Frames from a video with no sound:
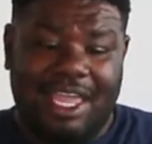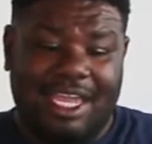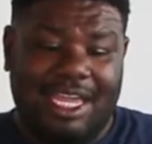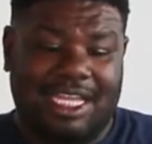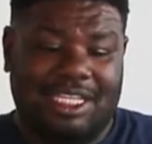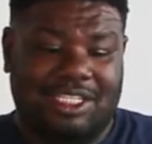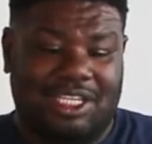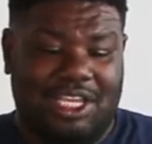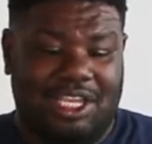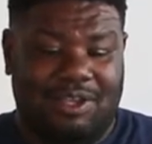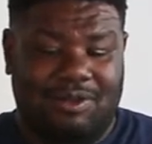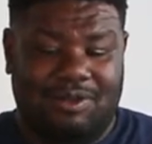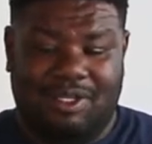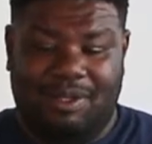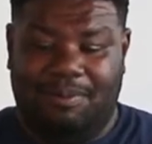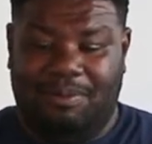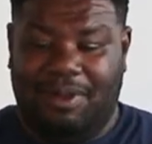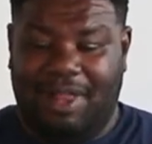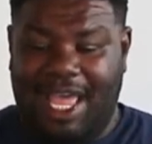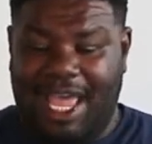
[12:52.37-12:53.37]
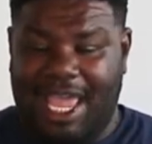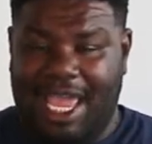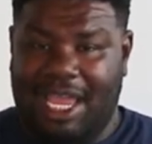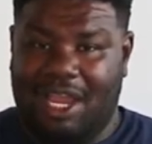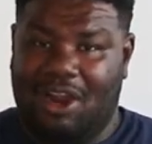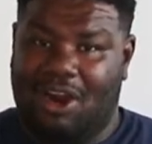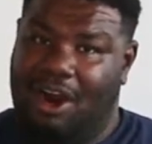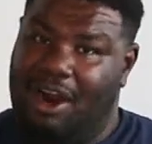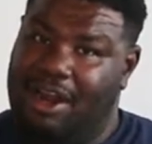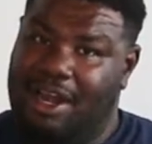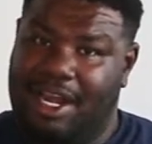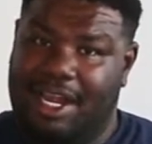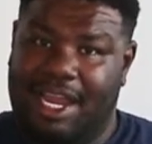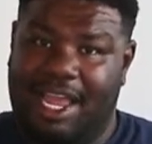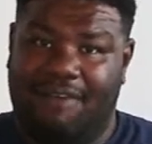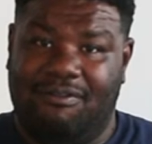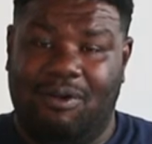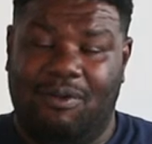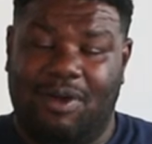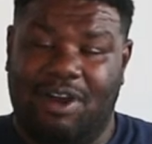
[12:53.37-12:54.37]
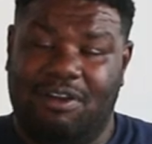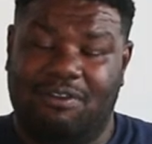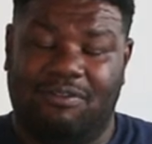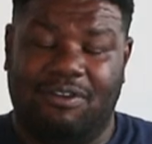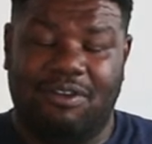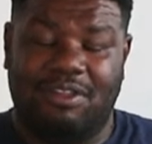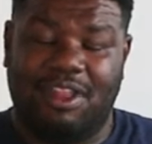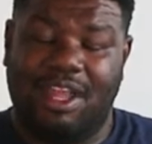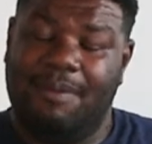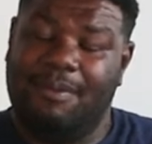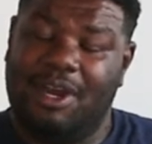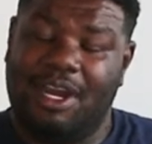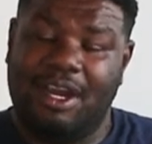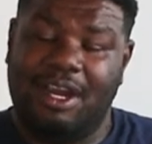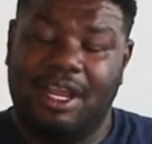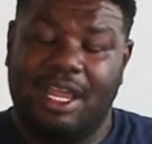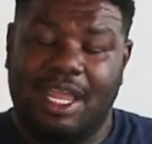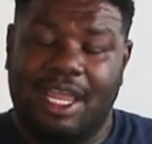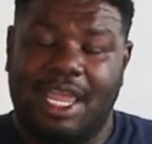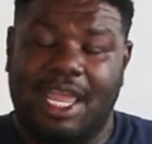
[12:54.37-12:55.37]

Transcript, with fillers: Continue to plant and garden and have a wonderful summer.